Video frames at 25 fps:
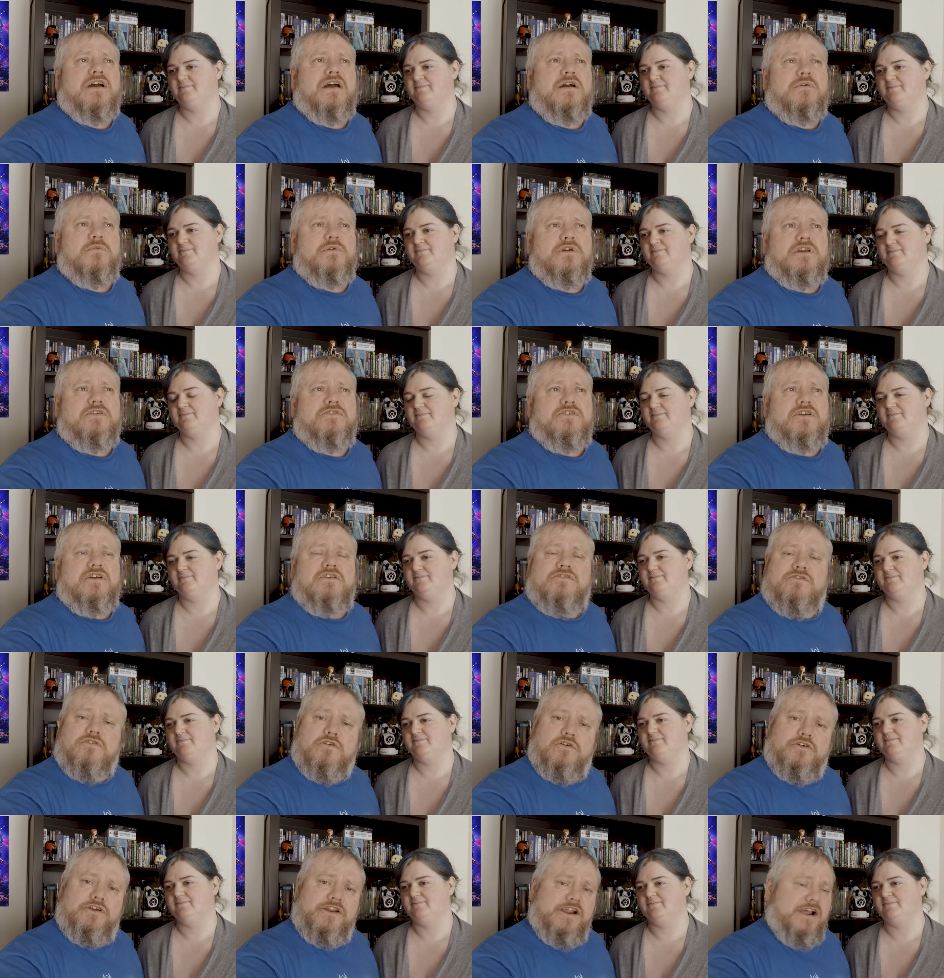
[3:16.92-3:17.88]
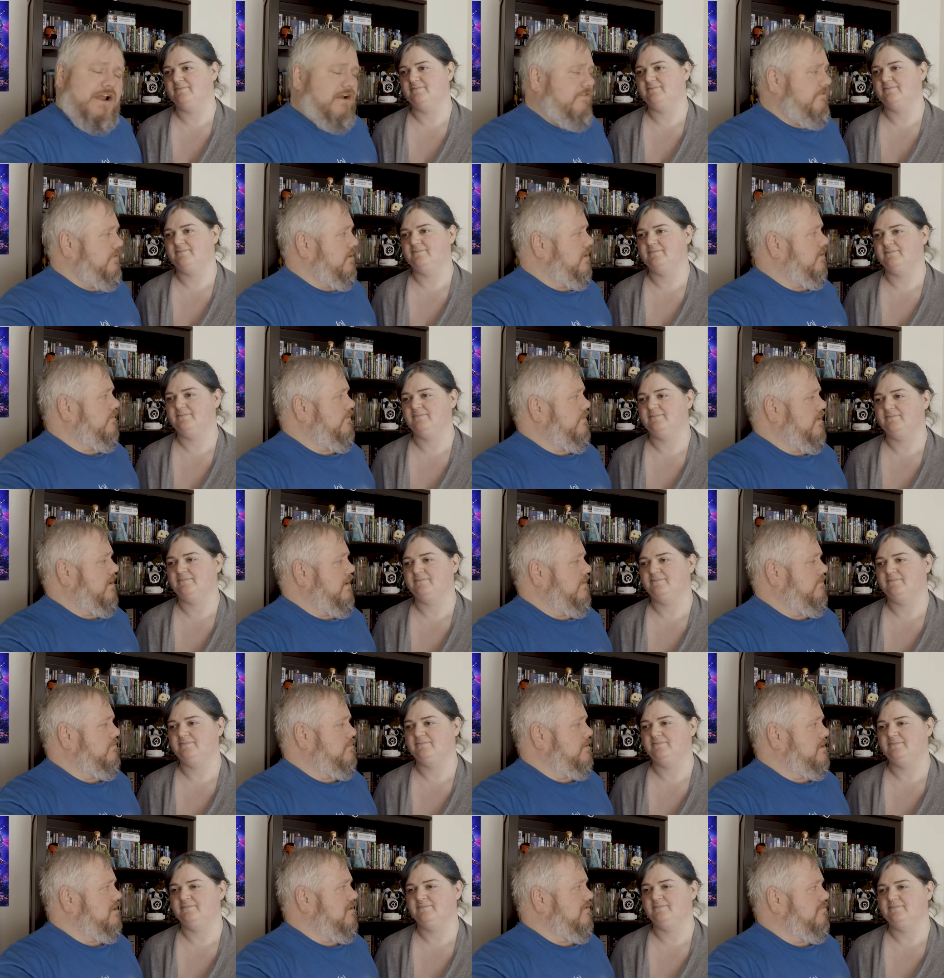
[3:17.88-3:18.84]
Speaker 1: I would give it a four and a half out of five
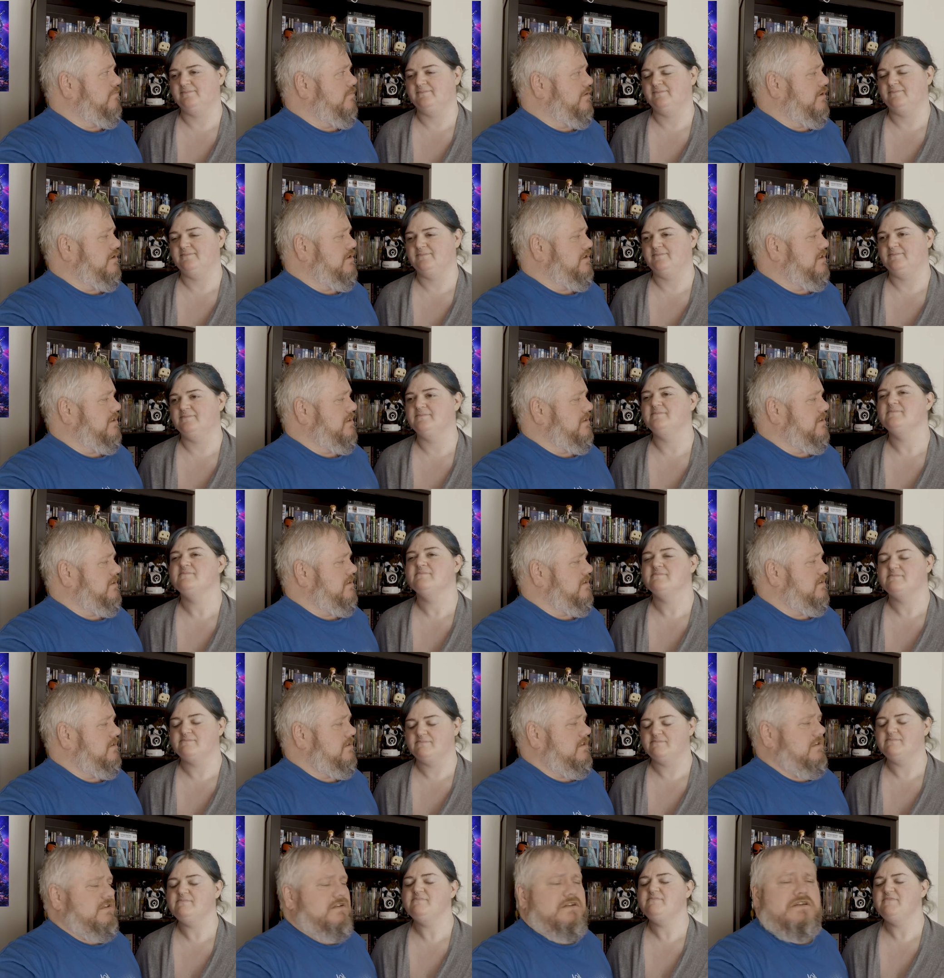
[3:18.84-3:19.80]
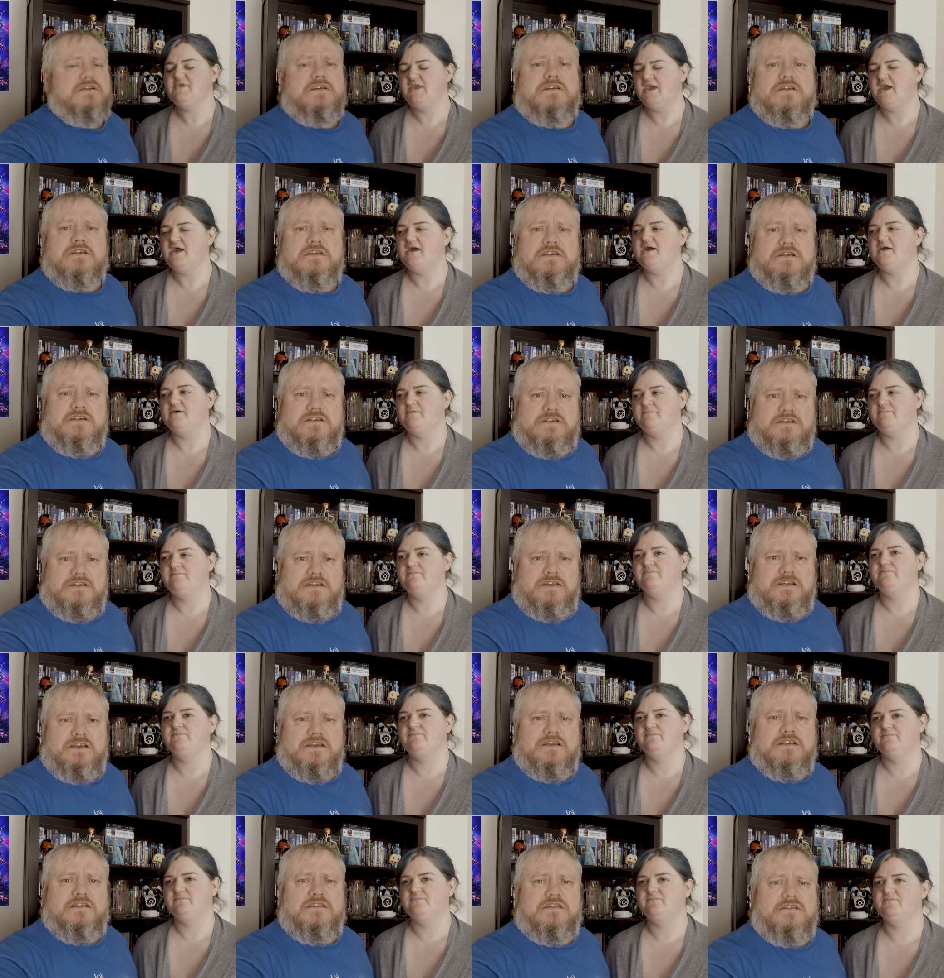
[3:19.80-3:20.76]
myself personally. Yeah.
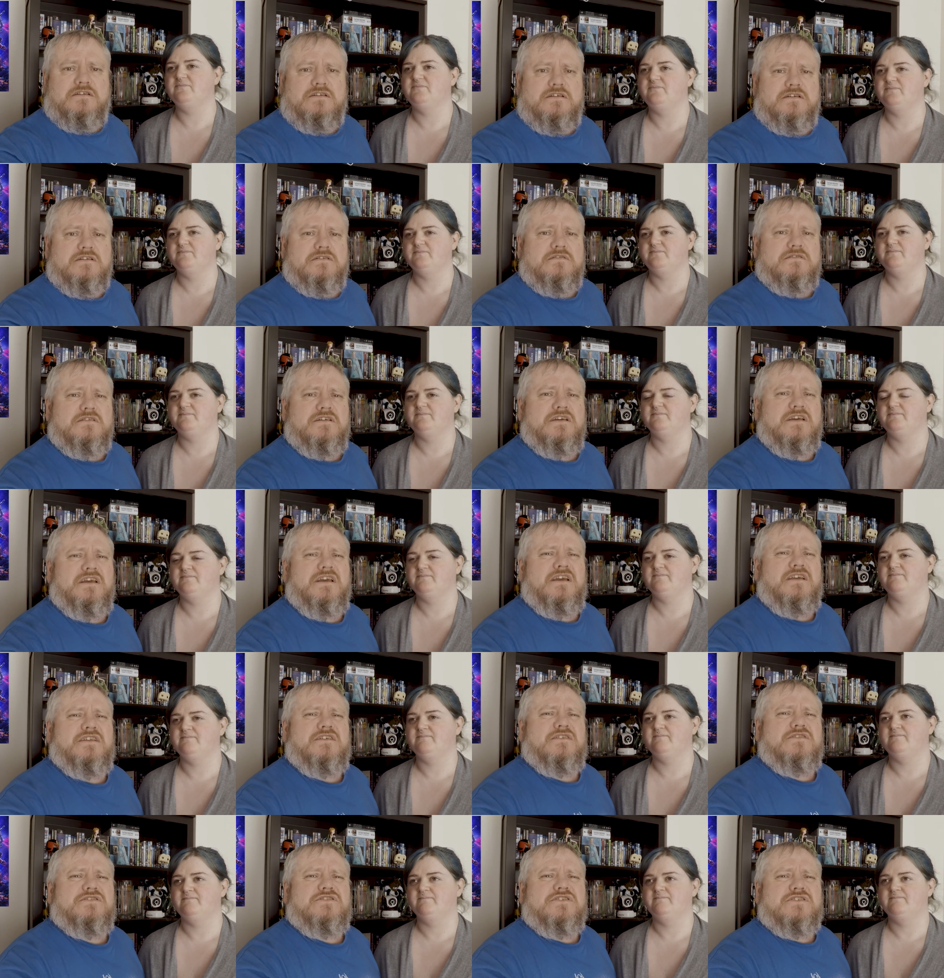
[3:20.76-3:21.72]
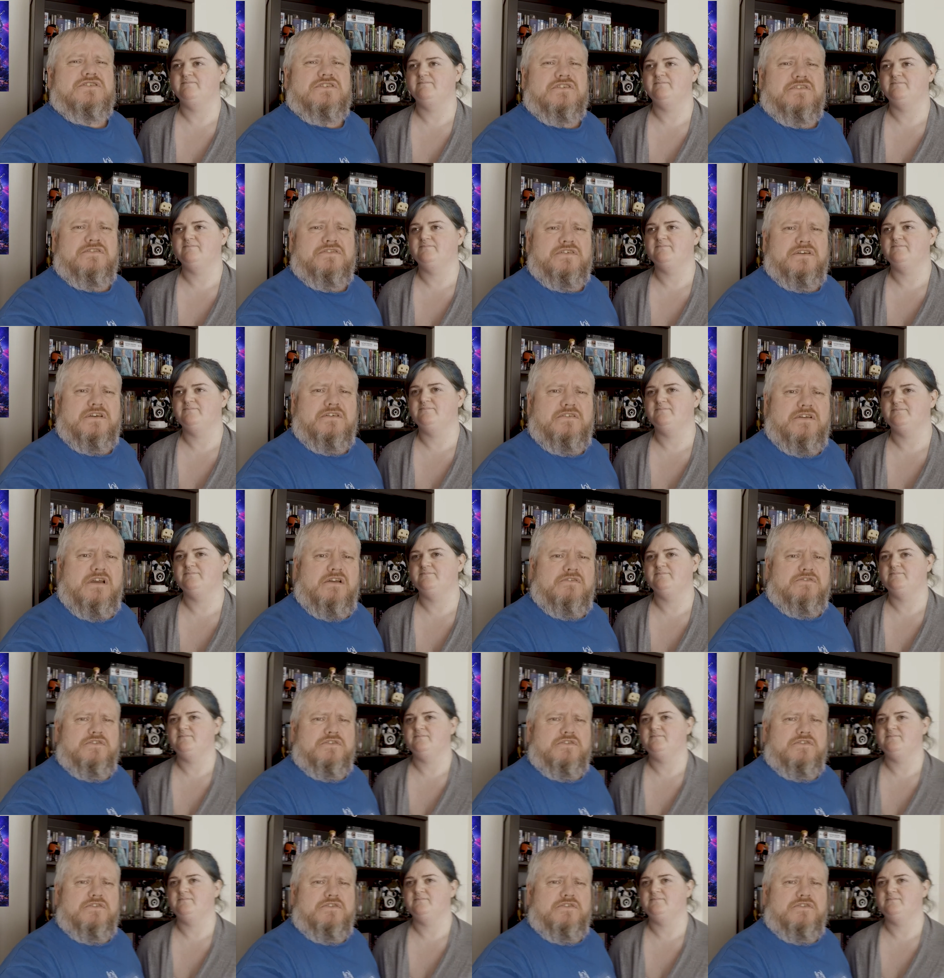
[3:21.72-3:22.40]
Yeah. The it's just a, f- a